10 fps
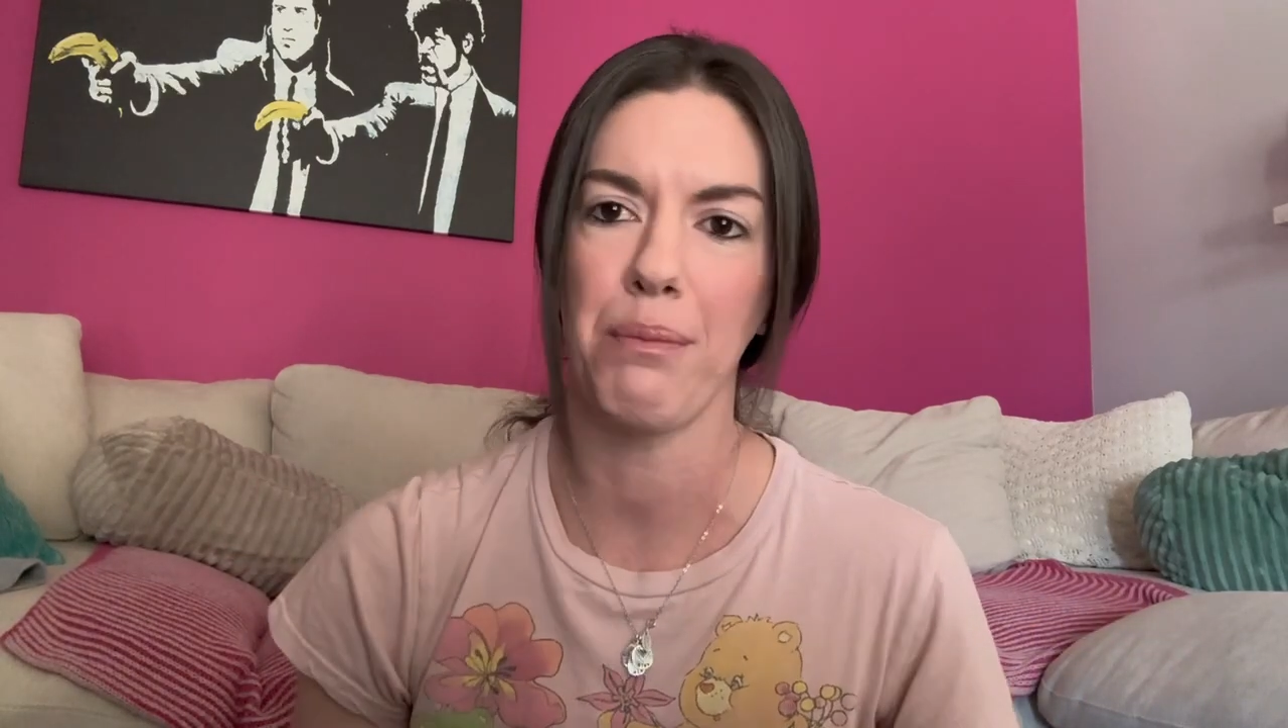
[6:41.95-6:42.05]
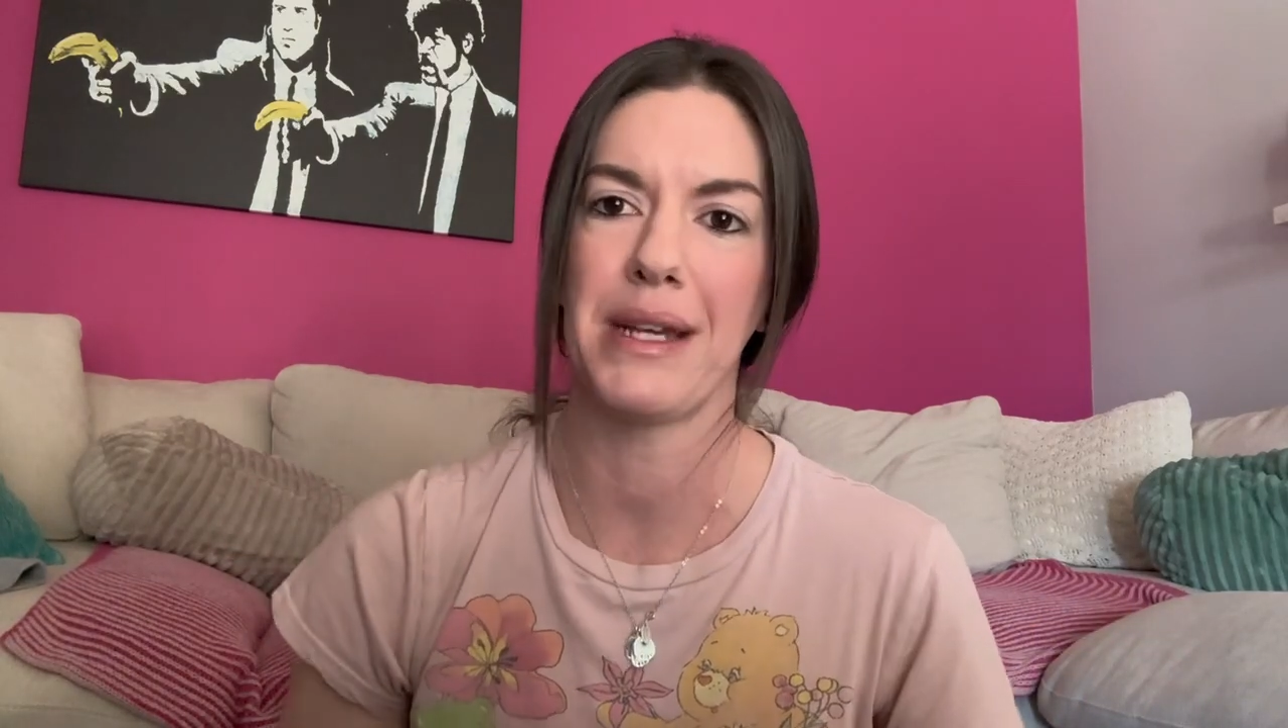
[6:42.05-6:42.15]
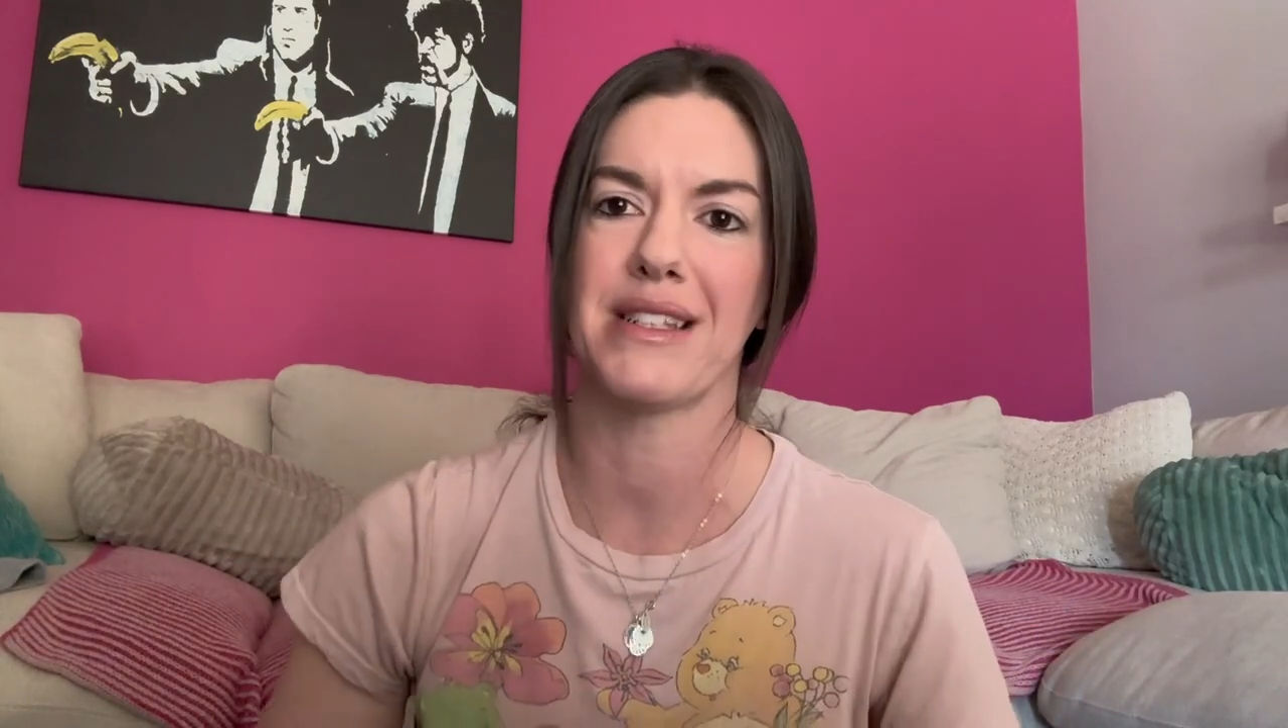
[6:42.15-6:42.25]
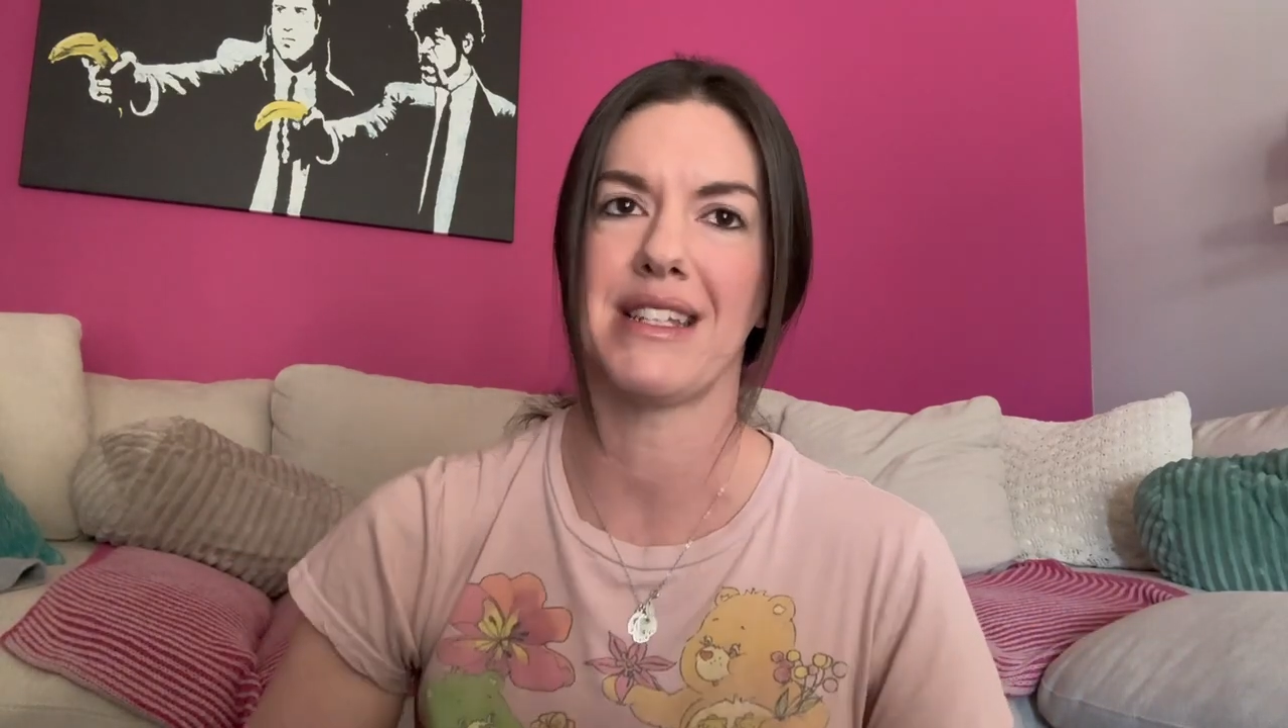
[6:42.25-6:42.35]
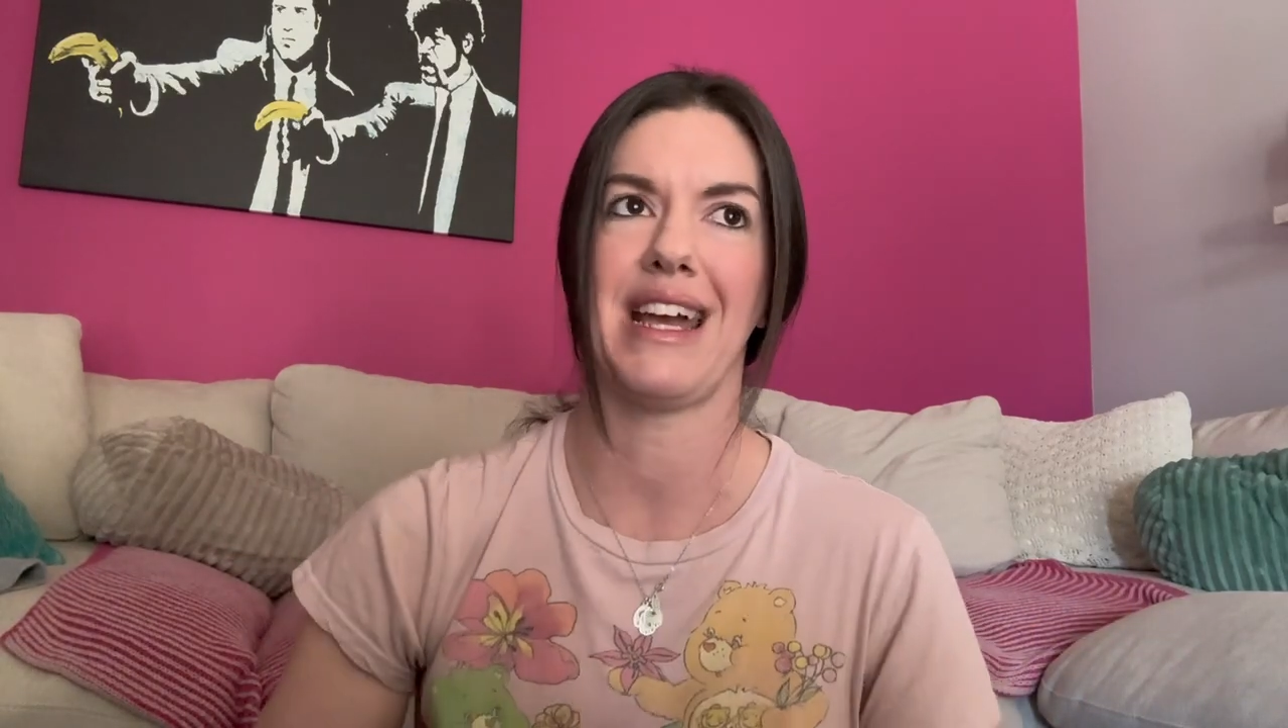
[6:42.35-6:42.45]

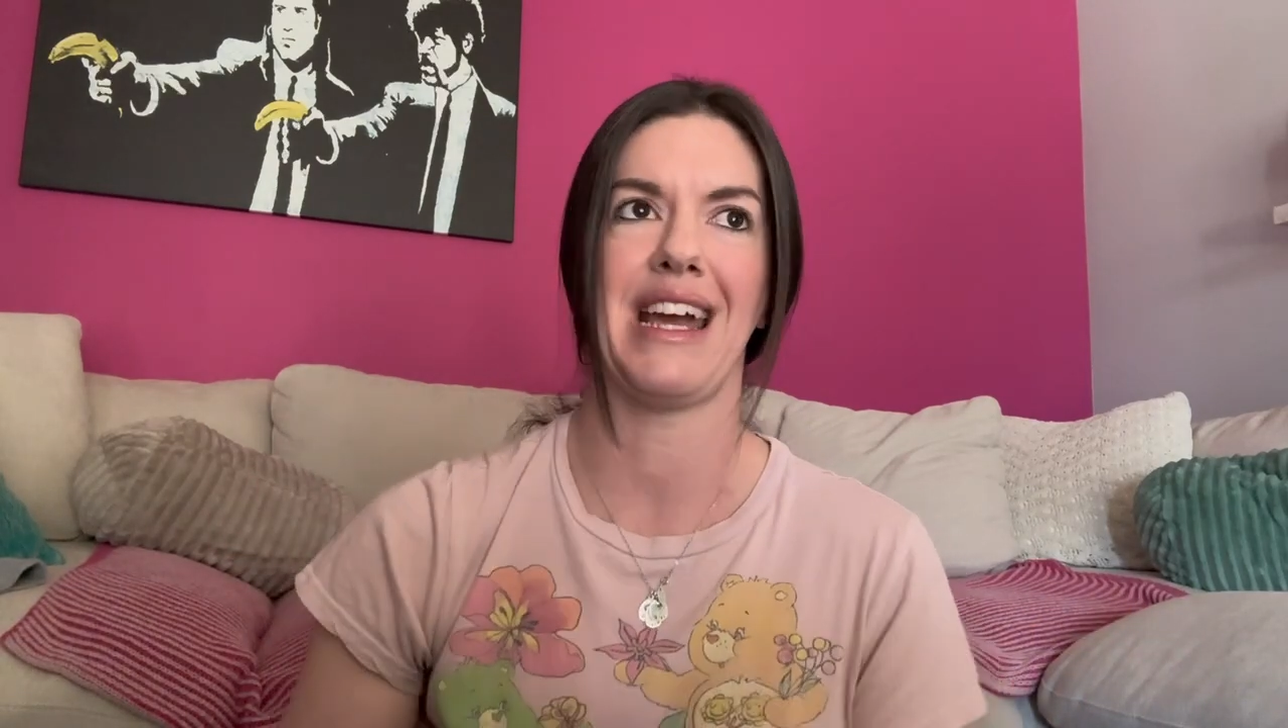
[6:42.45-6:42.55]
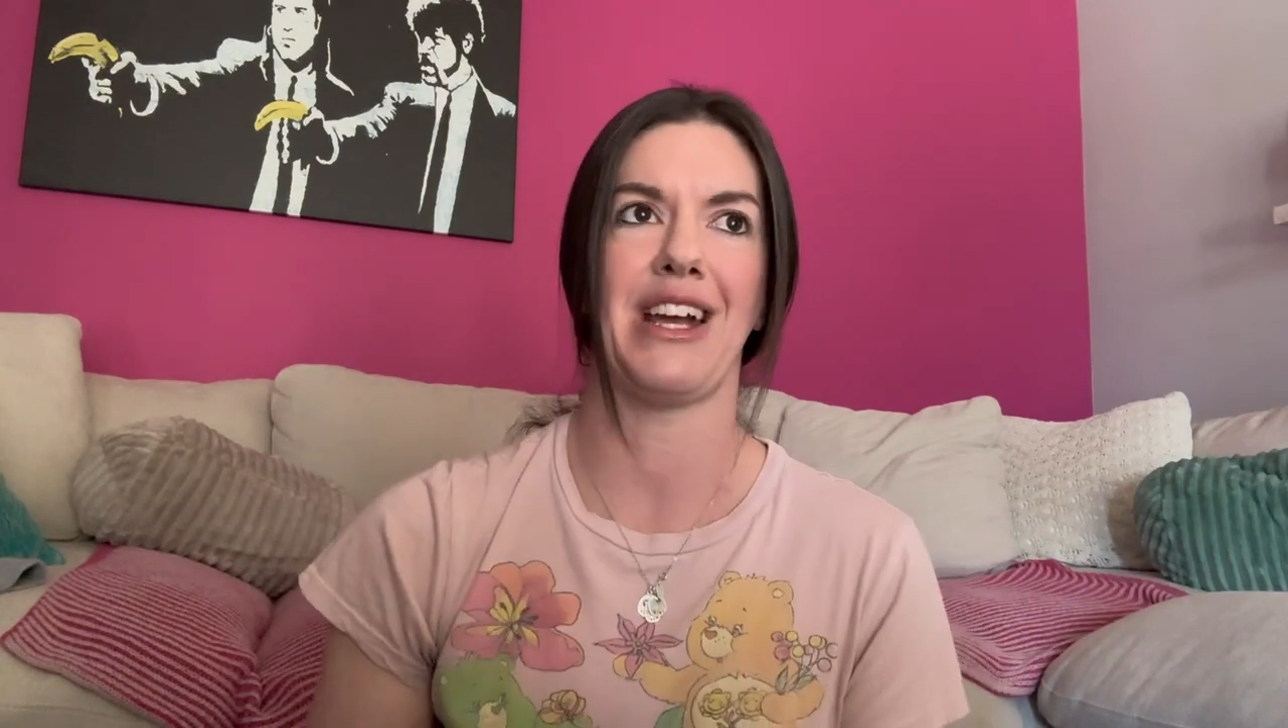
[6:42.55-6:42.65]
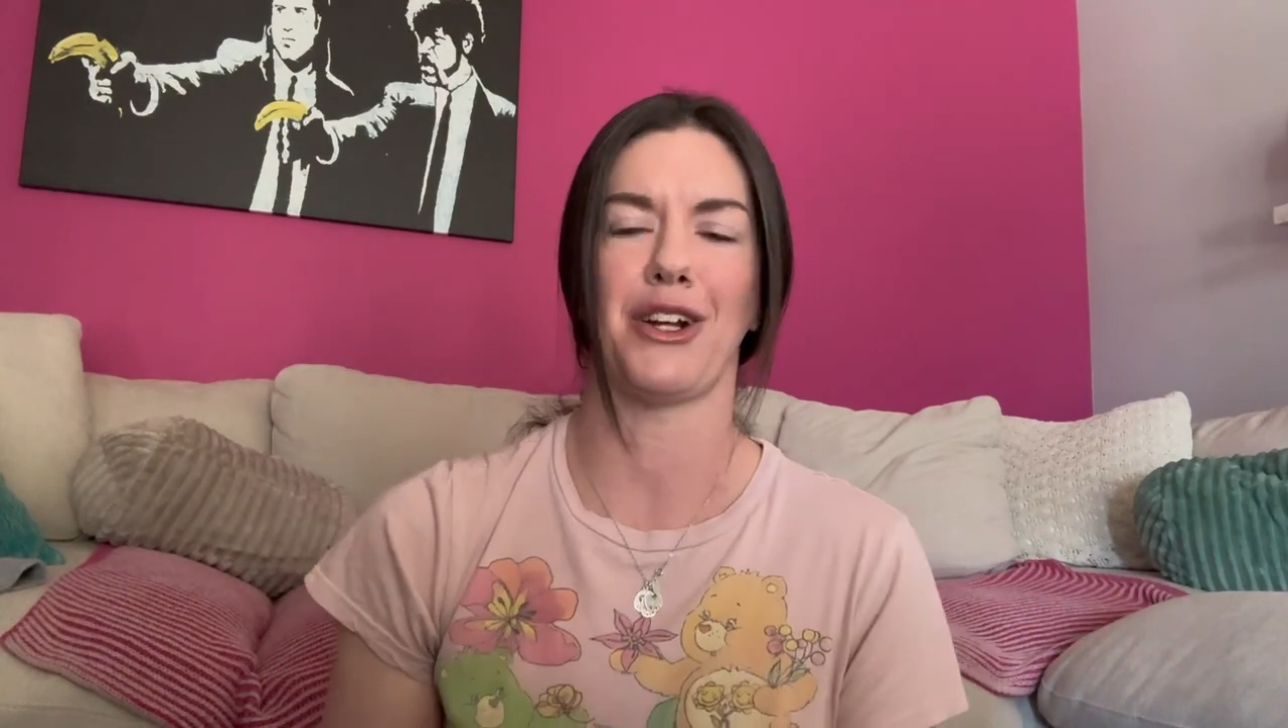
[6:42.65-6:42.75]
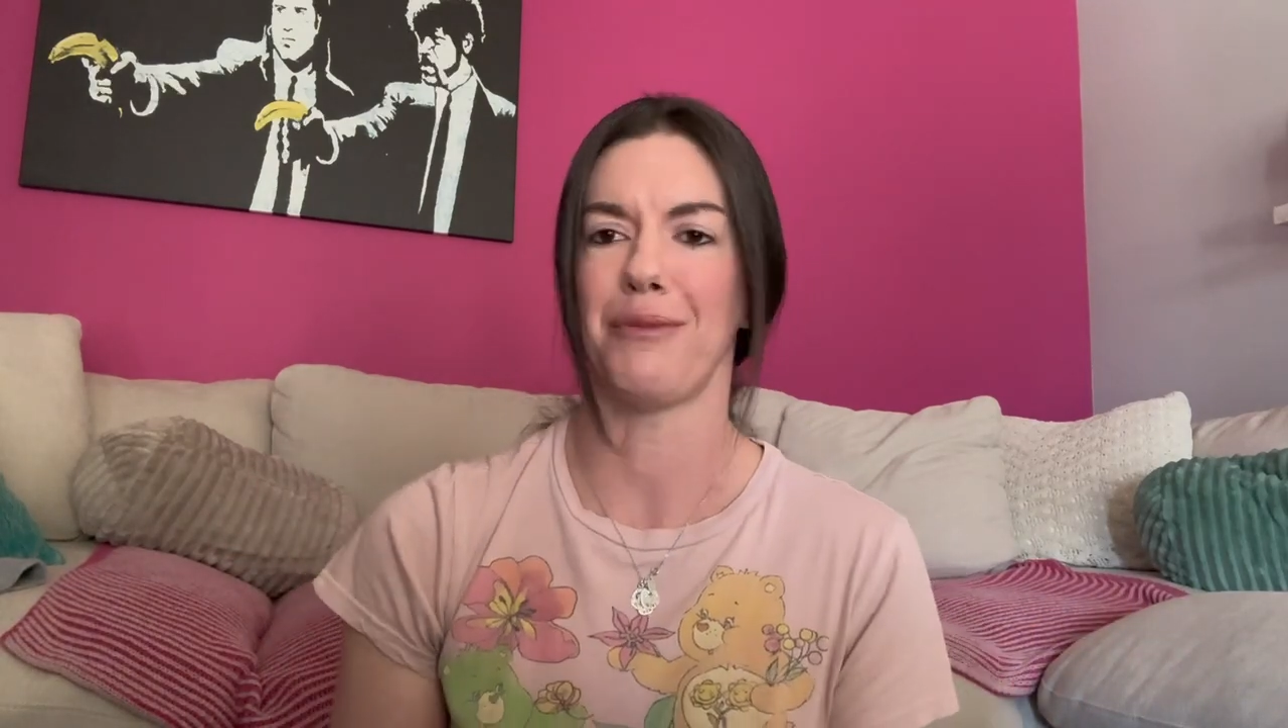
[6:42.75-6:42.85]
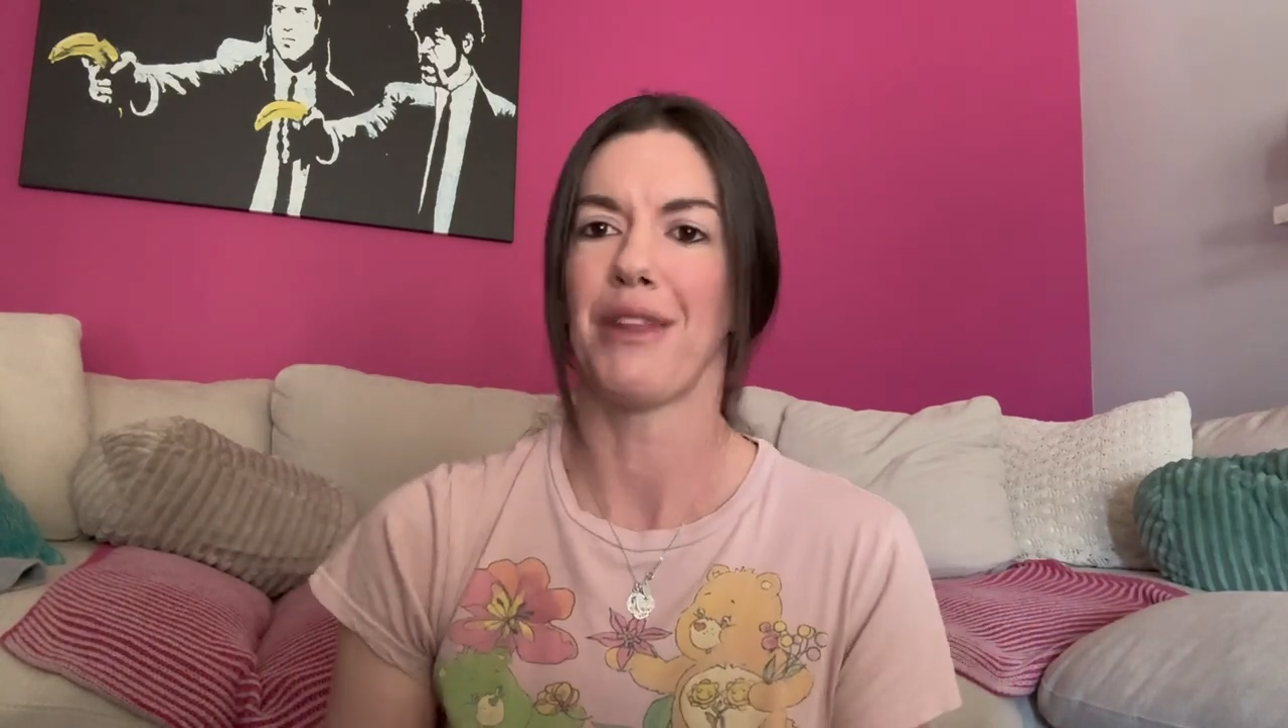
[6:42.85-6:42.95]
pins a day
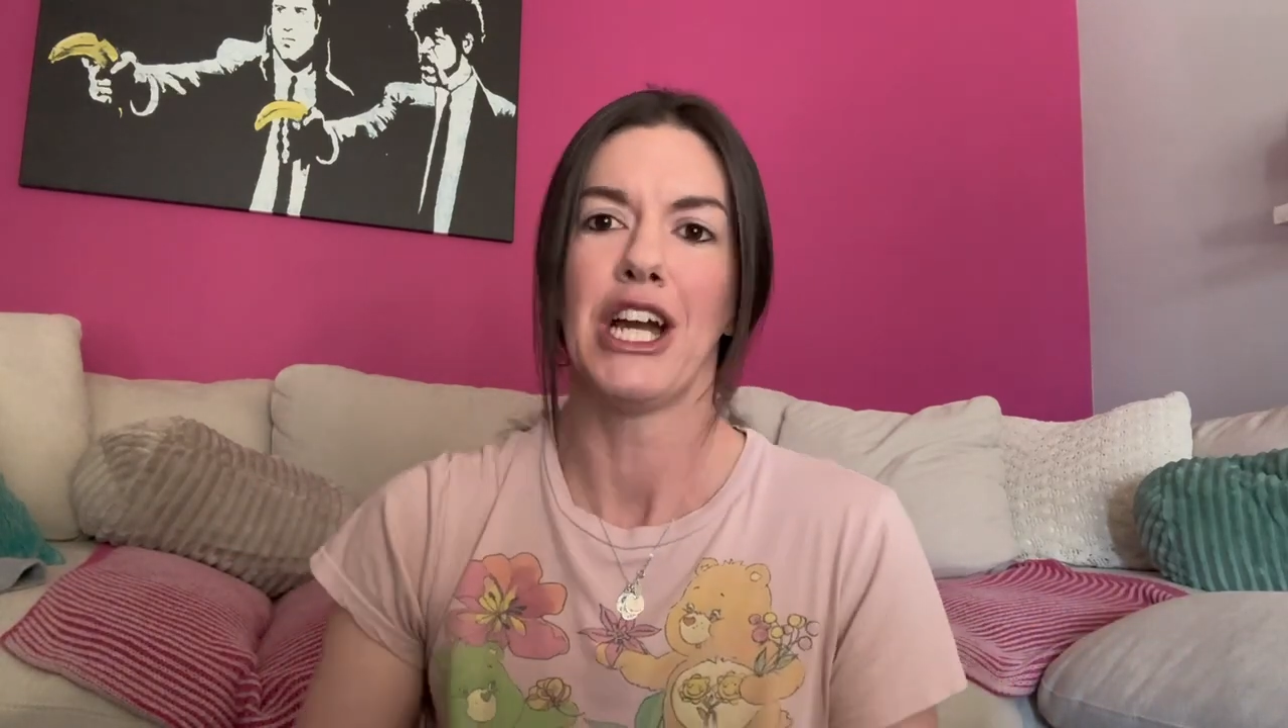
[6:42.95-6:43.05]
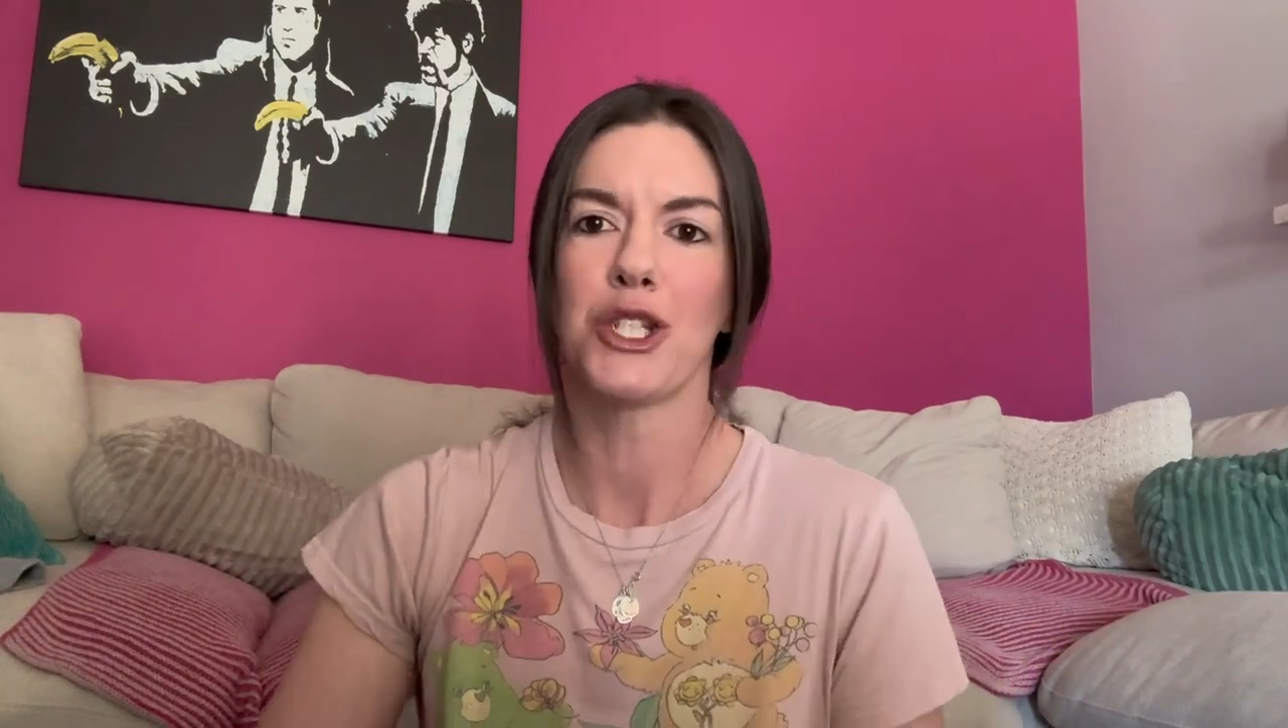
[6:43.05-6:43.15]
or